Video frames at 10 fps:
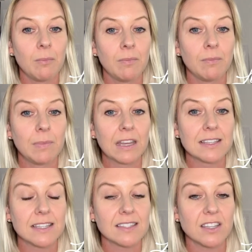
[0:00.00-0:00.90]

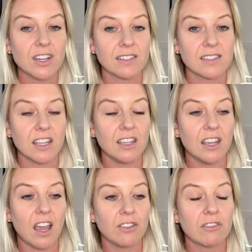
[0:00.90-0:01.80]
because it suggests that,
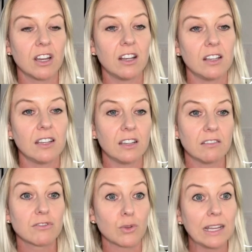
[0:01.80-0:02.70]
yeah, you're going to
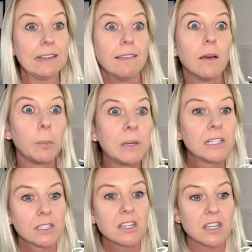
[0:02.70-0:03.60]
train them
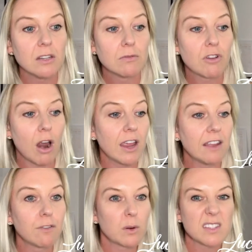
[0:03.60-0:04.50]
to cry
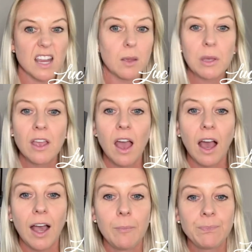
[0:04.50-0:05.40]
and fall asleep.
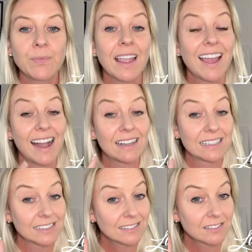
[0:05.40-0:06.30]

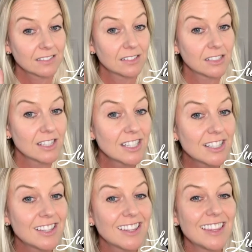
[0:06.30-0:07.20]
The
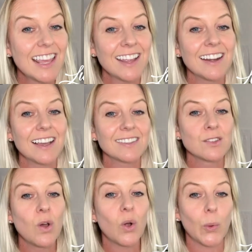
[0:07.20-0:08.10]
thing that's
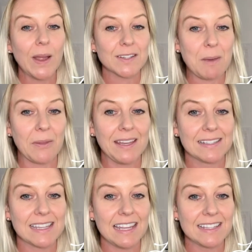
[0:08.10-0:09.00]
not correct about
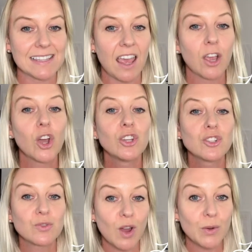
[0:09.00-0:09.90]
this is
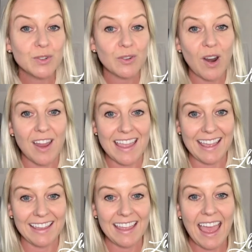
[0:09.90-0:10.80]
controlled
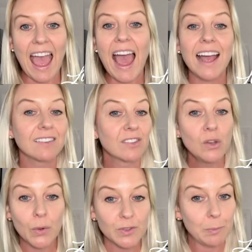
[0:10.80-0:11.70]
crying has
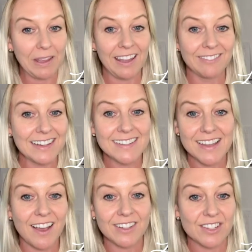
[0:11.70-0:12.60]
not been
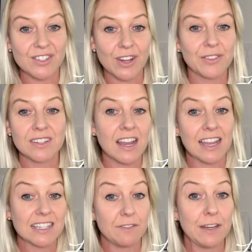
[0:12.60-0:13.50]
researched and shown to
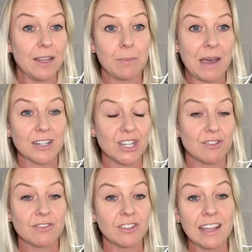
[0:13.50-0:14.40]
negatively impact
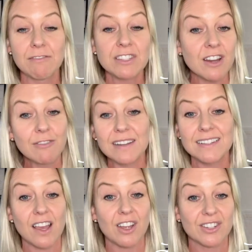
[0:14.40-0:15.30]
children. There is no
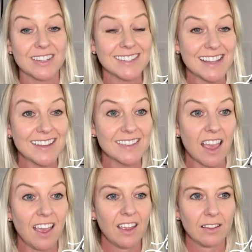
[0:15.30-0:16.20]
research that says
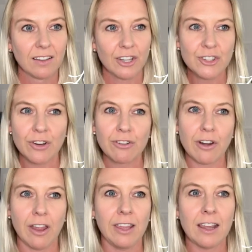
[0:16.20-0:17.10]
controlled
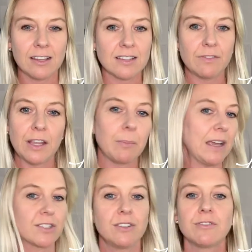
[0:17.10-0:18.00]
crying negatively
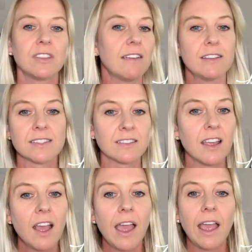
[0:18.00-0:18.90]
impacts children. There isn't.
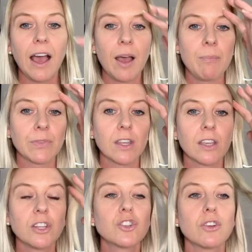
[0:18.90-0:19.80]

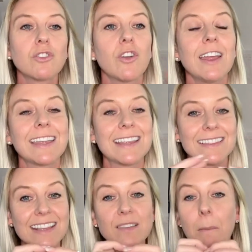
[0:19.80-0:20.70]
Controlled crying,
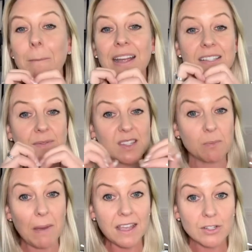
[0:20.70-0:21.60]
there's a massive
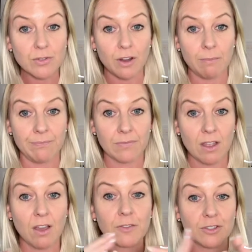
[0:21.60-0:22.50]
spectrum
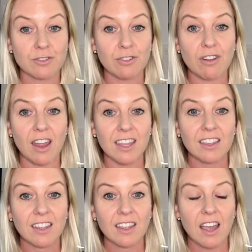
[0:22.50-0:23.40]
of controlled crying.
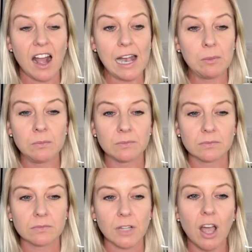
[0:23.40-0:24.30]

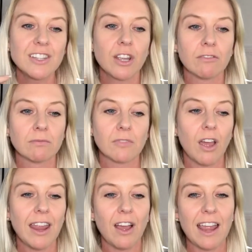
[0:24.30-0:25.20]

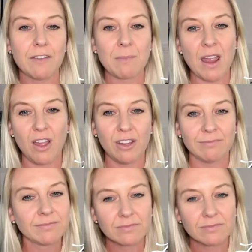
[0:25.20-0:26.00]
I have my own